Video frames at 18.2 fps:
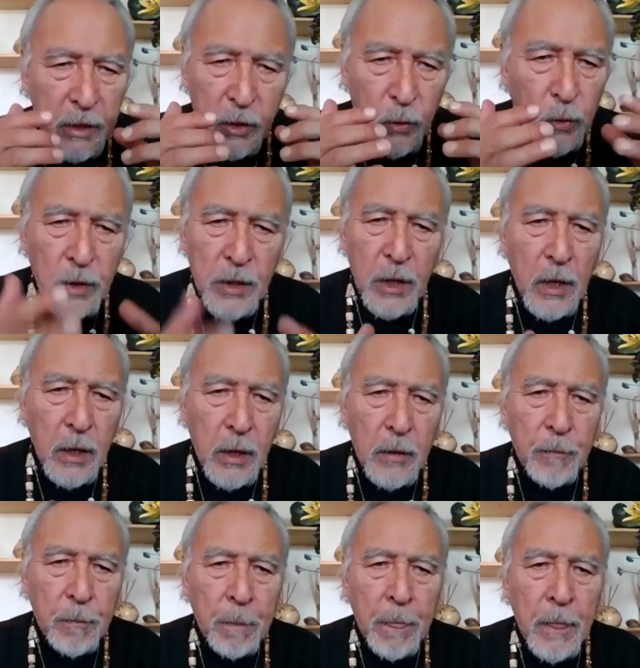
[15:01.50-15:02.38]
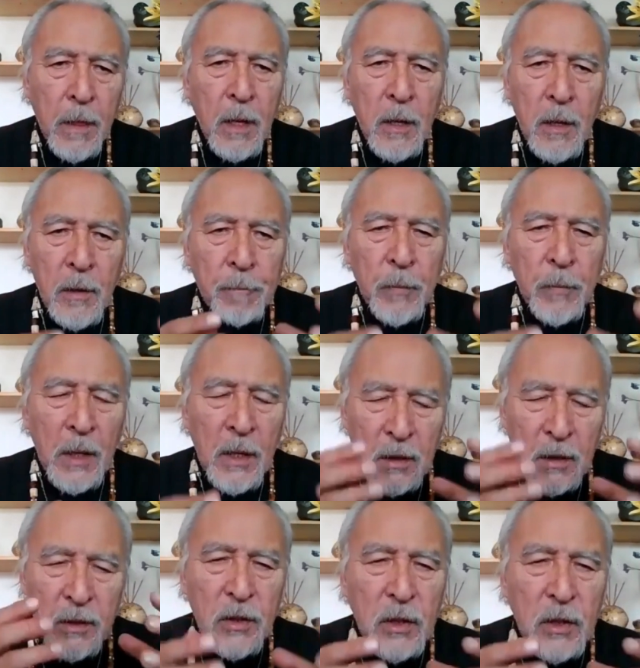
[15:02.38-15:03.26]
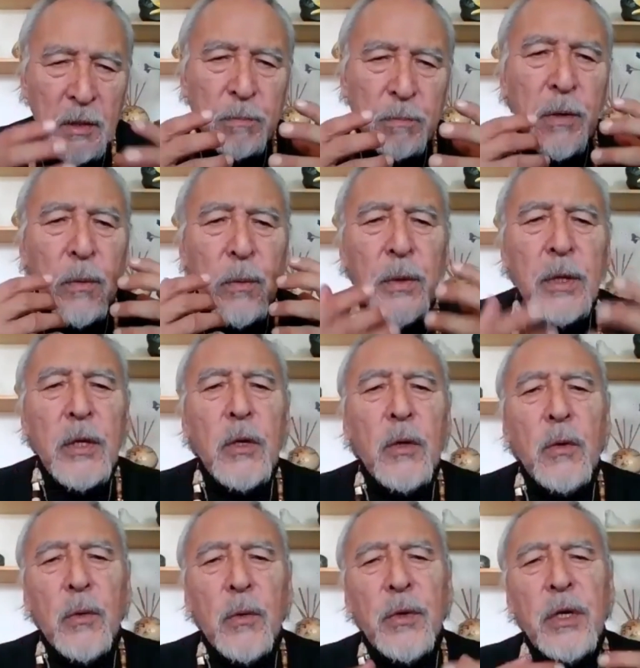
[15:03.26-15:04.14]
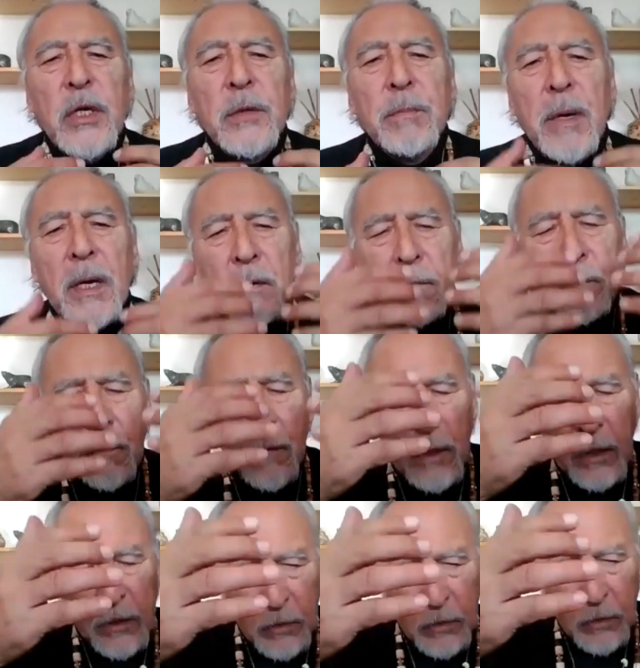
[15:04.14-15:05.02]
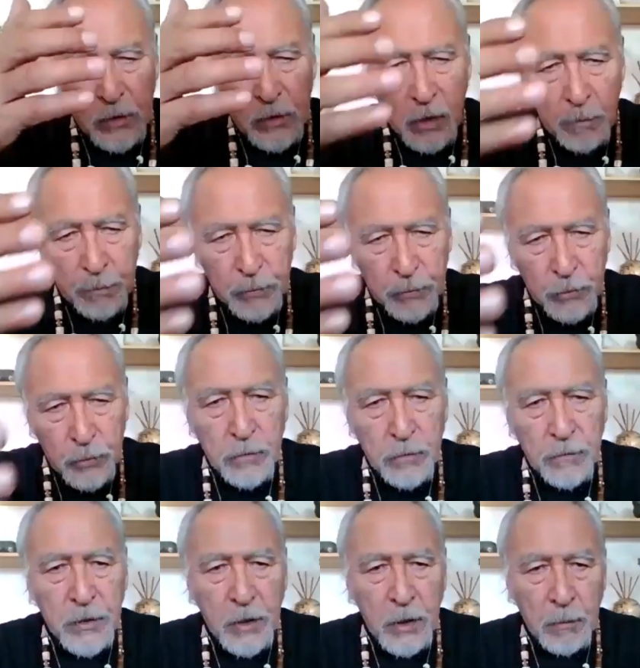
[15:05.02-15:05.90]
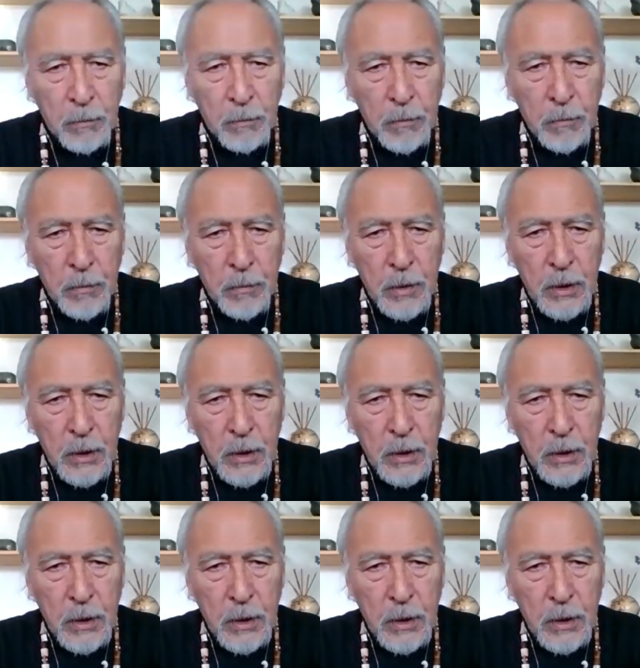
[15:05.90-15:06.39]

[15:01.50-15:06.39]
like you and I. But when you respectfully just observe them,